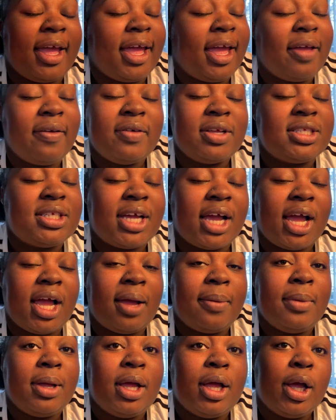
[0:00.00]
every
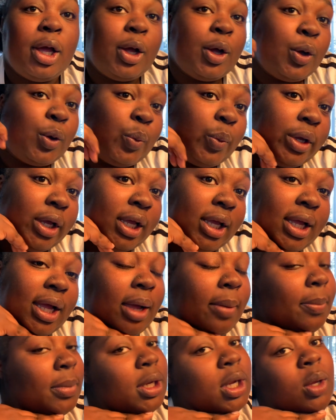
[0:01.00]
time we
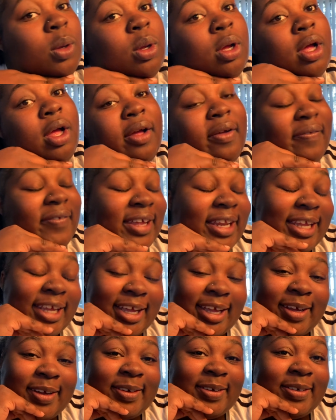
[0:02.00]
upload a
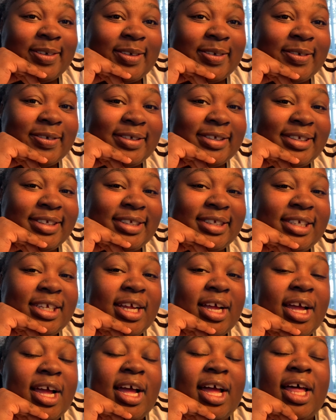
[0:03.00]
video.
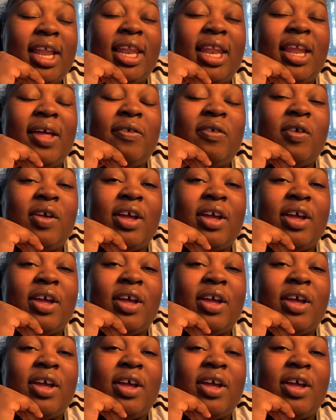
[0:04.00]
Love you